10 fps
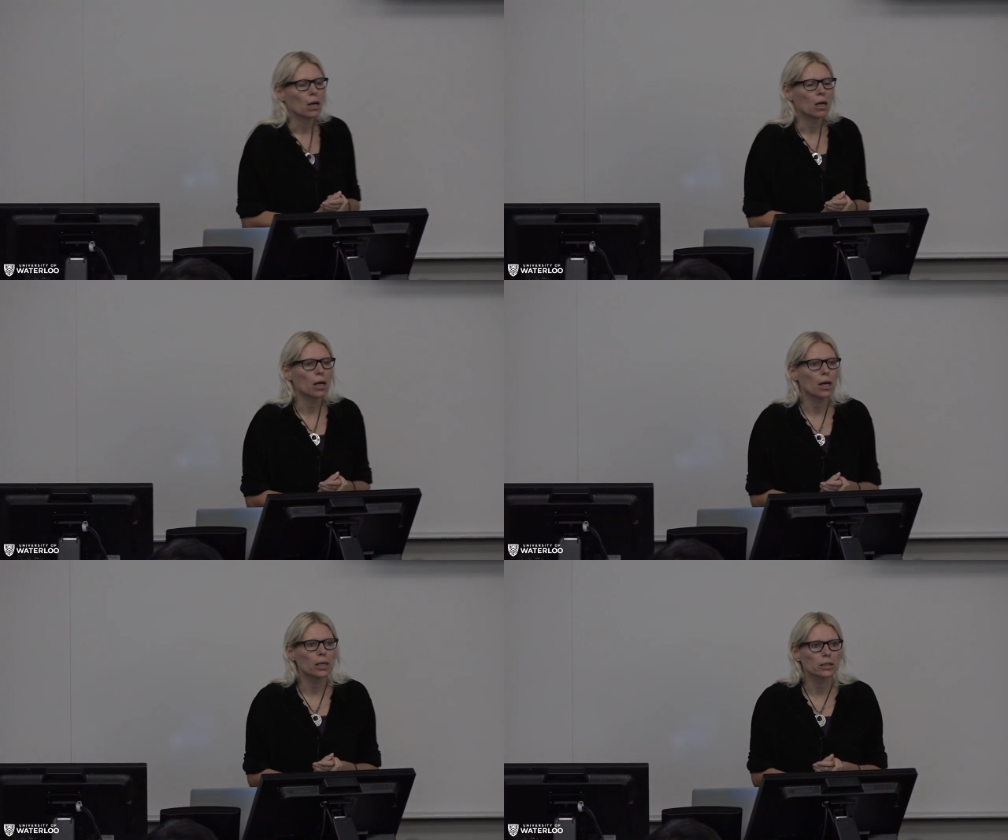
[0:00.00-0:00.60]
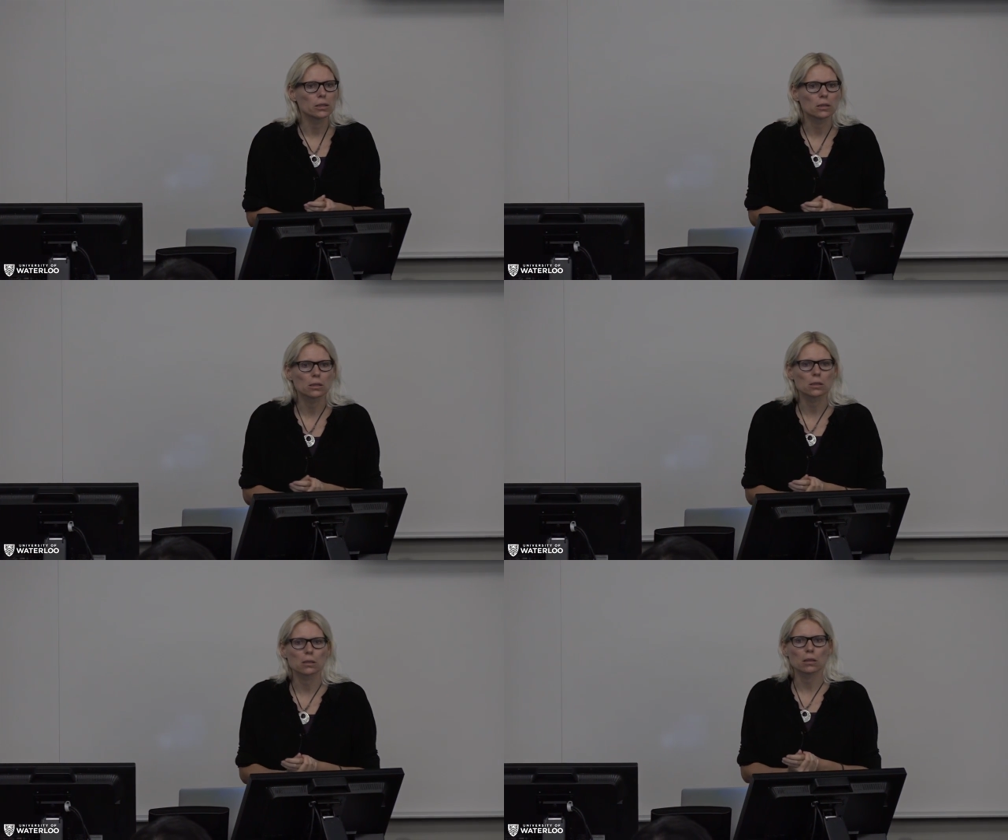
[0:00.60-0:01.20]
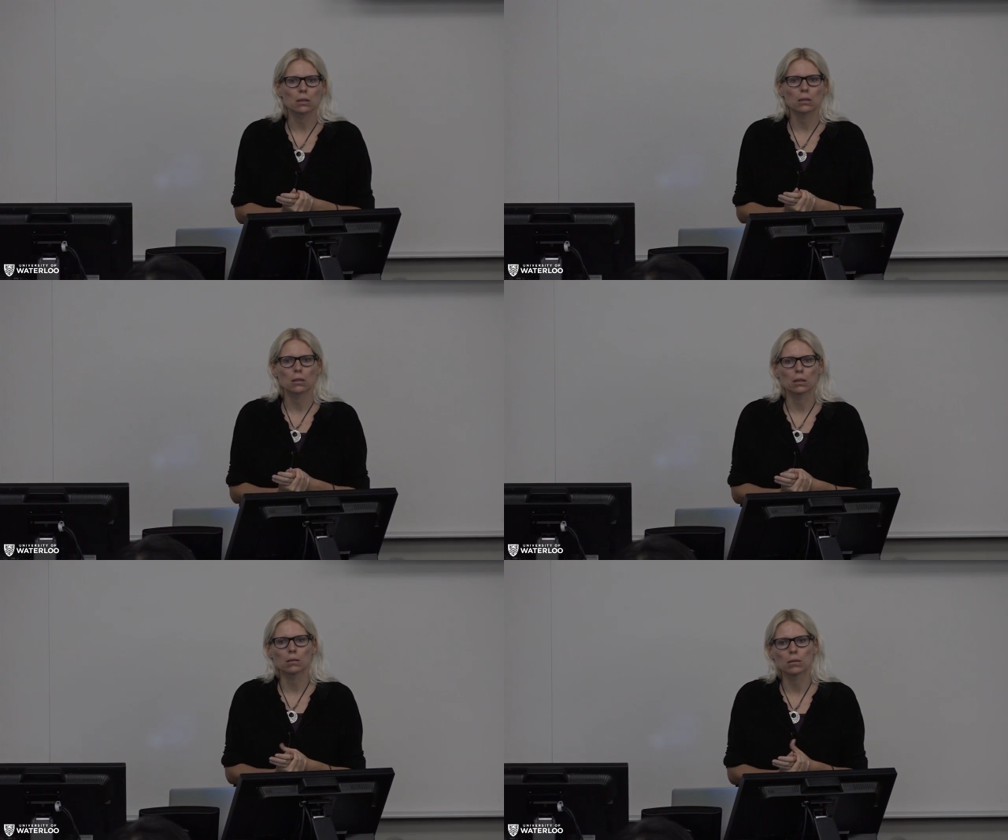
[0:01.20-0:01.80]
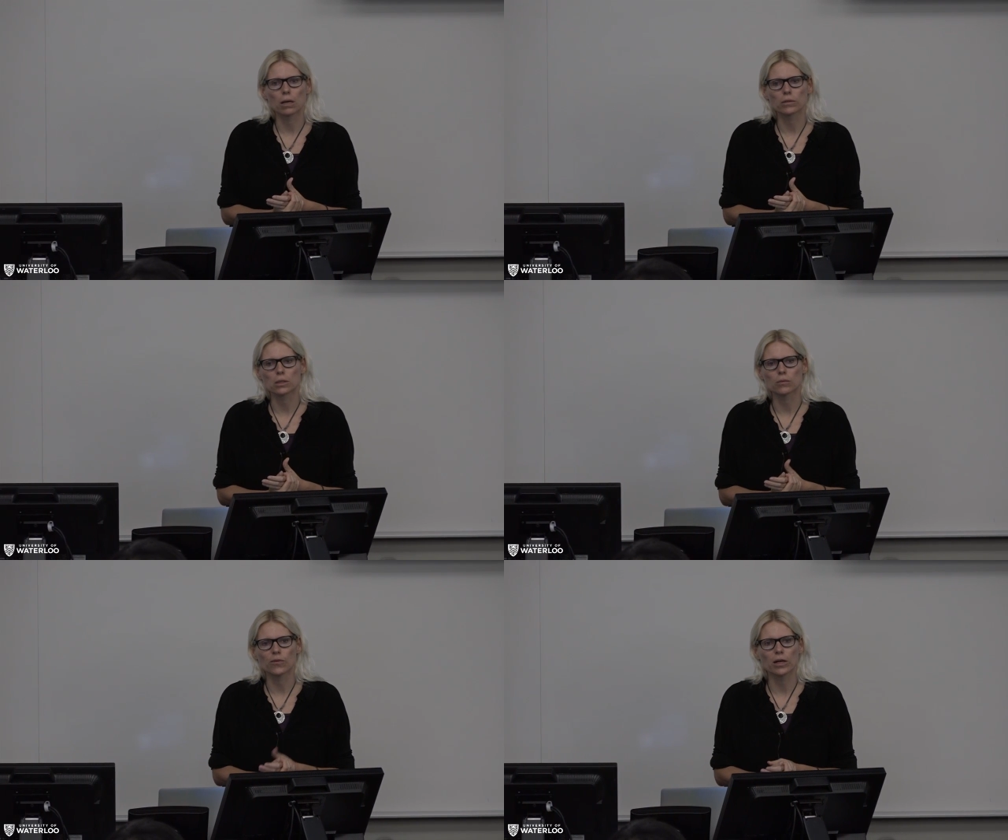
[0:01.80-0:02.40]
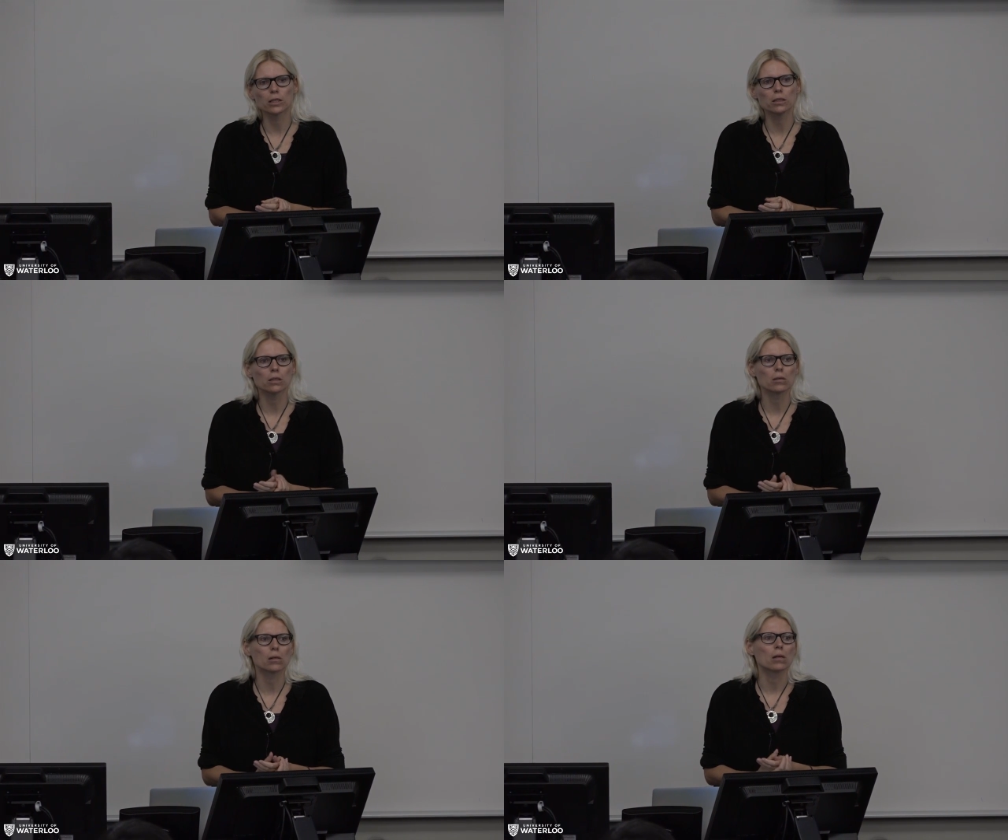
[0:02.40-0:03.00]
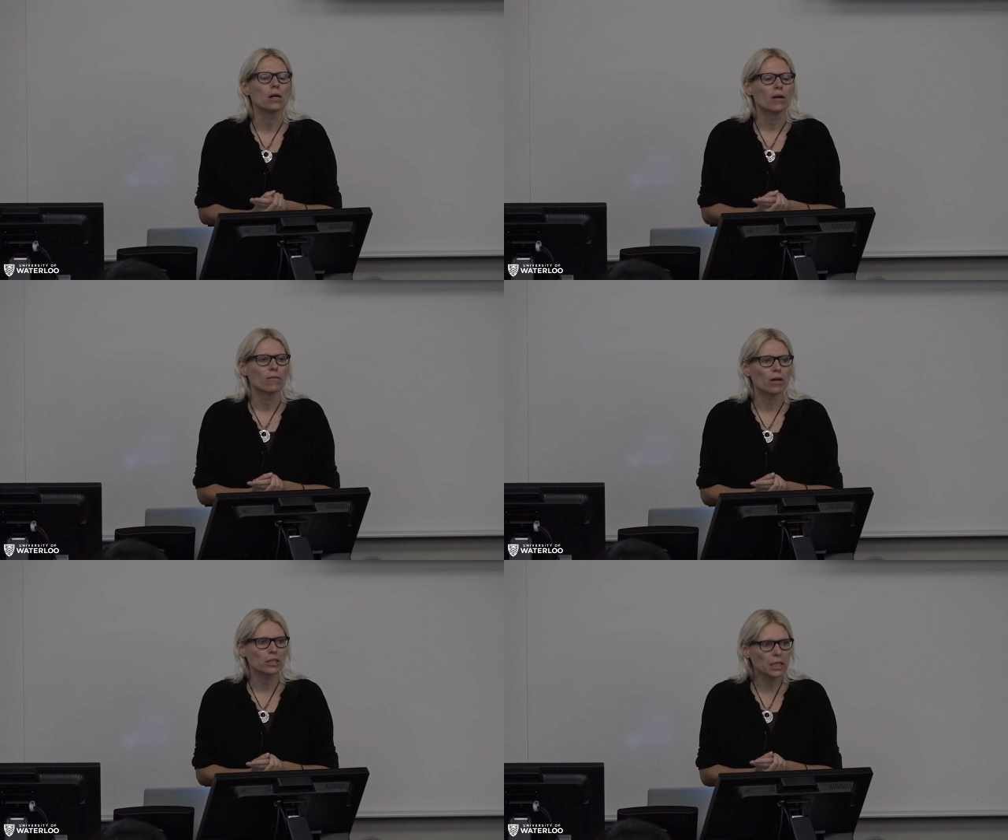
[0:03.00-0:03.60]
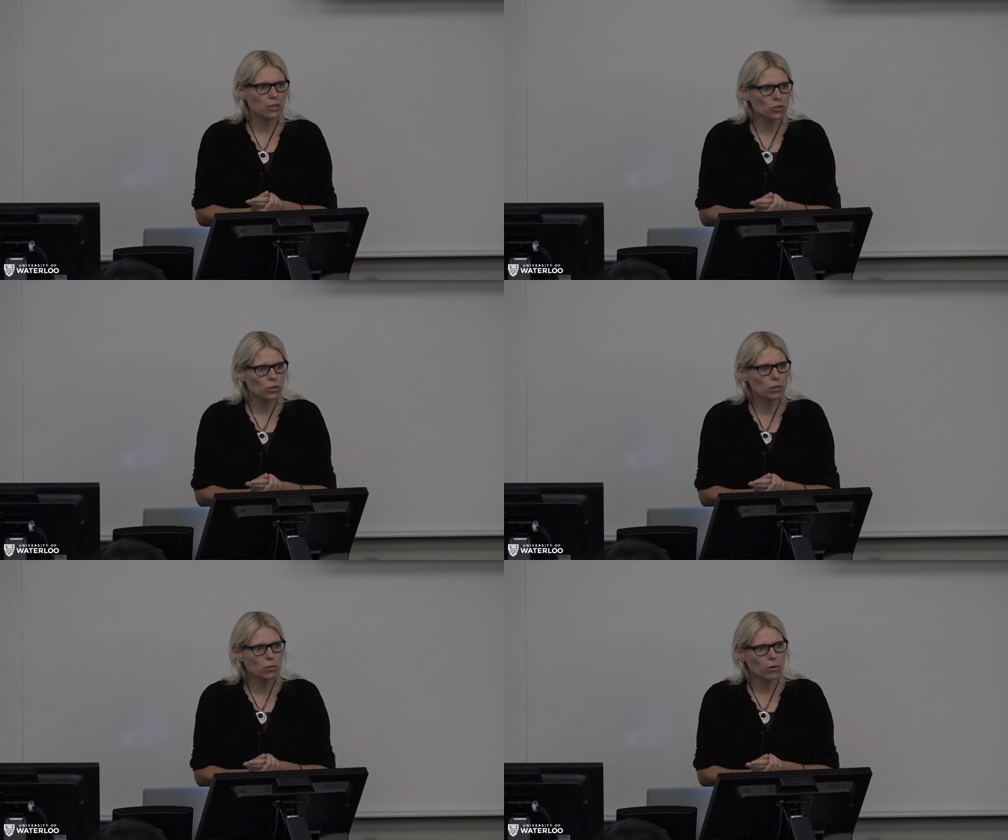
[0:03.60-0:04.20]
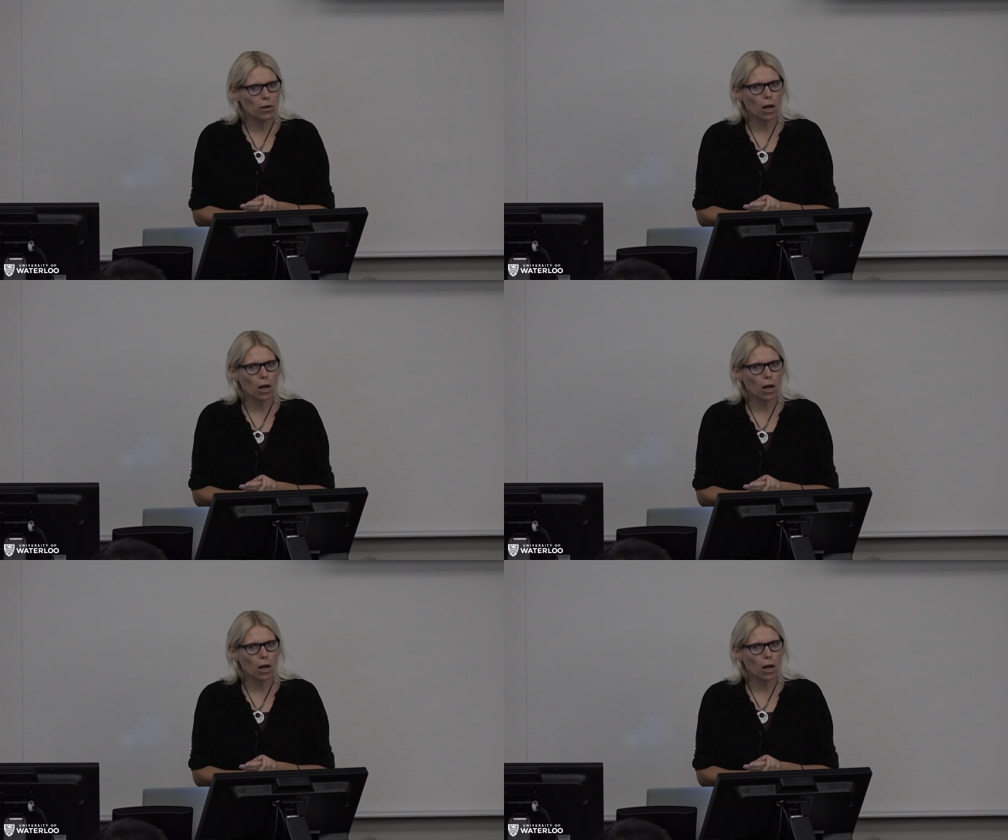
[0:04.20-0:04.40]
And there was very little variation.